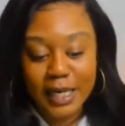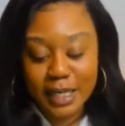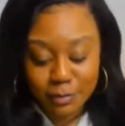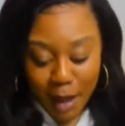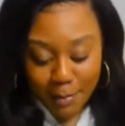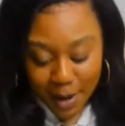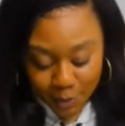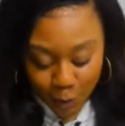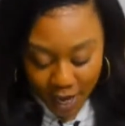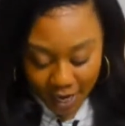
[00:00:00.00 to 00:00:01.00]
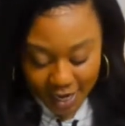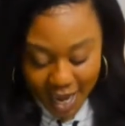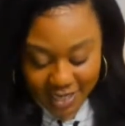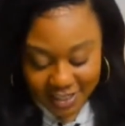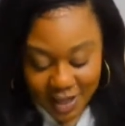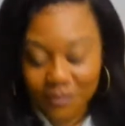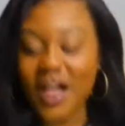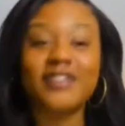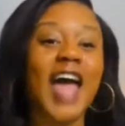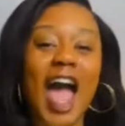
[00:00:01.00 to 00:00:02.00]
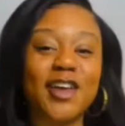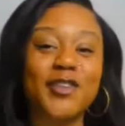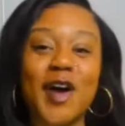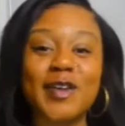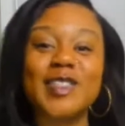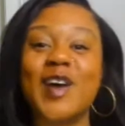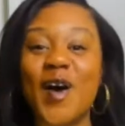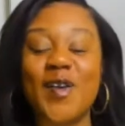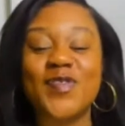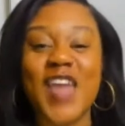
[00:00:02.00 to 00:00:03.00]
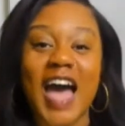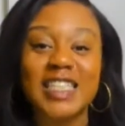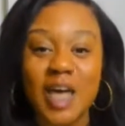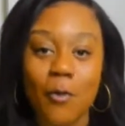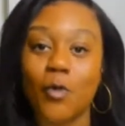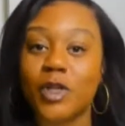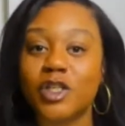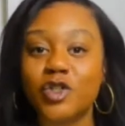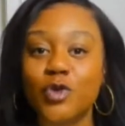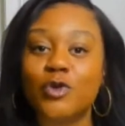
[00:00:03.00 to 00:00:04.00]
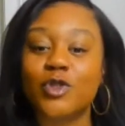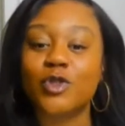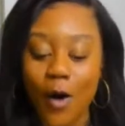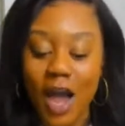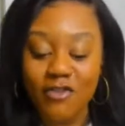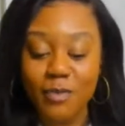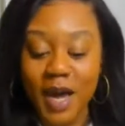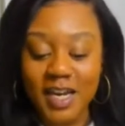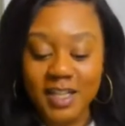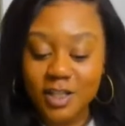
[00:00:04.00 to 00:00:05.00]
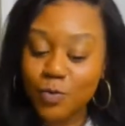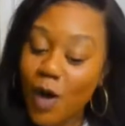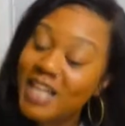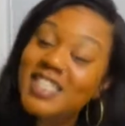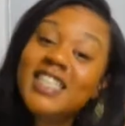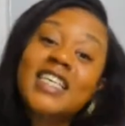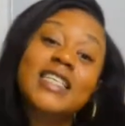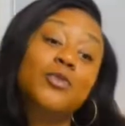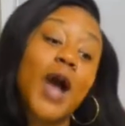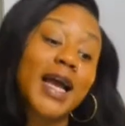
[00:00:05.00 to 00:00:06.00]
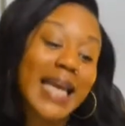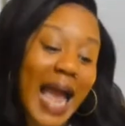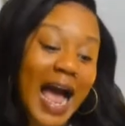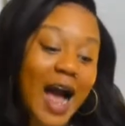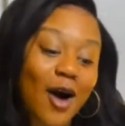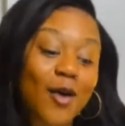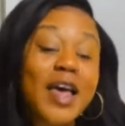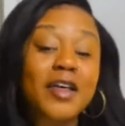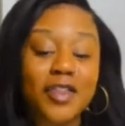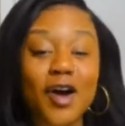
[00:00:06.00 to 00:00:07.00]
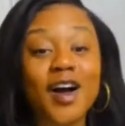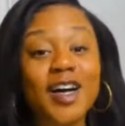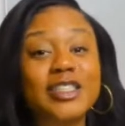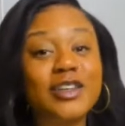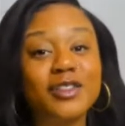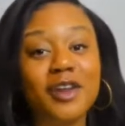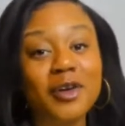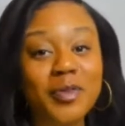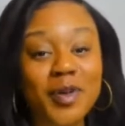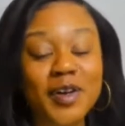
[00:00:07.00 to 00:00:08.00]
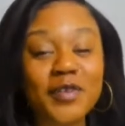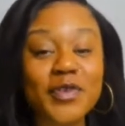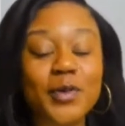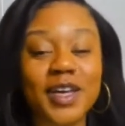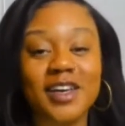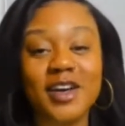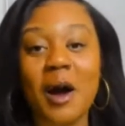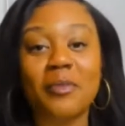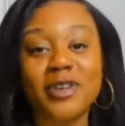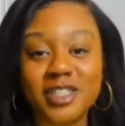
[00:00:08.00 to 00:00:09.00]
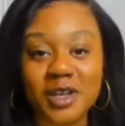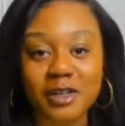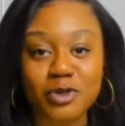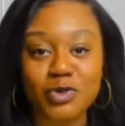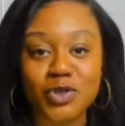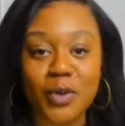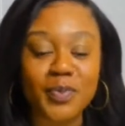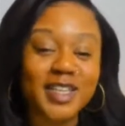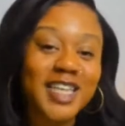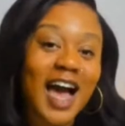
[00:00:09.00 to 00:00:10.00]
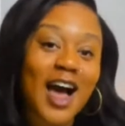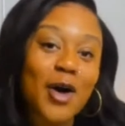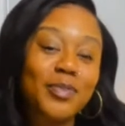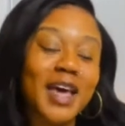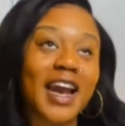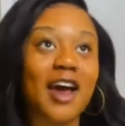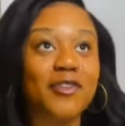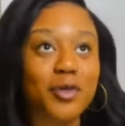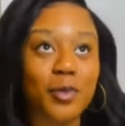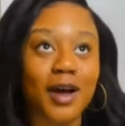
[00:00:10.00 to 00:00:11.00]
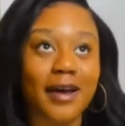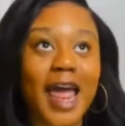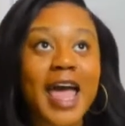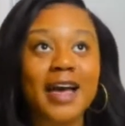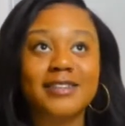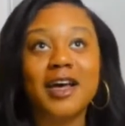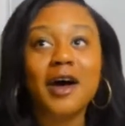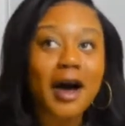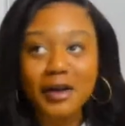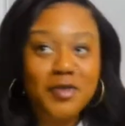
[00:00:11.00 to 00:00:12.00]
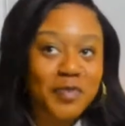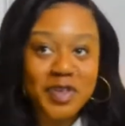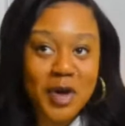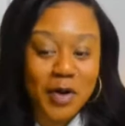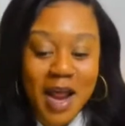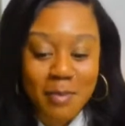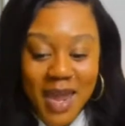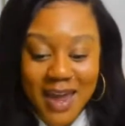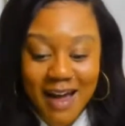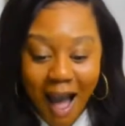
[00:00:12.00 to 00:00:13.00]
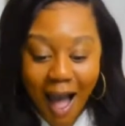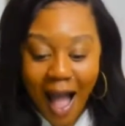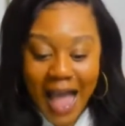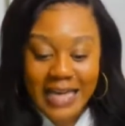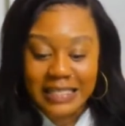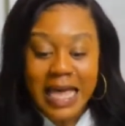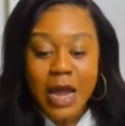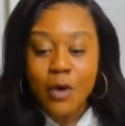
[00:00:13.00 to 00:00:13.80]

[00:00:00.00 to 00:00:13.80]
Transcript: This my baby weight and stuff like that, you know? So that's coming really soon. So everybody that's watching this right now, there are 131 of you in here. I appreciate you so much. I hope that everyone has unmuted me, guys.